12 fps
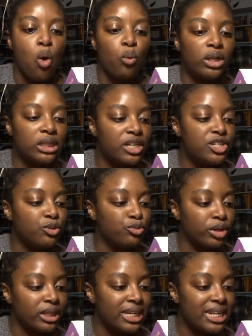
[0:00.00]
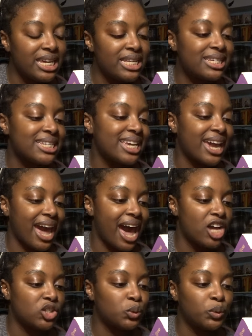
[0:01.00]
what London really needs is a
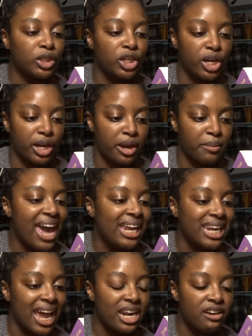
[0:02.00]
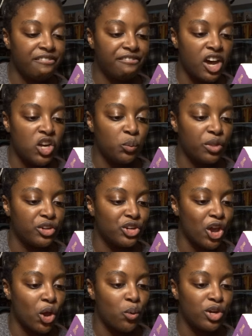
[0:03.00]
casual hookup, a night of fun with
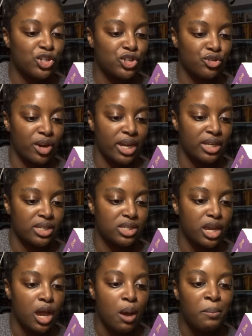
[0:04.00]
no strings.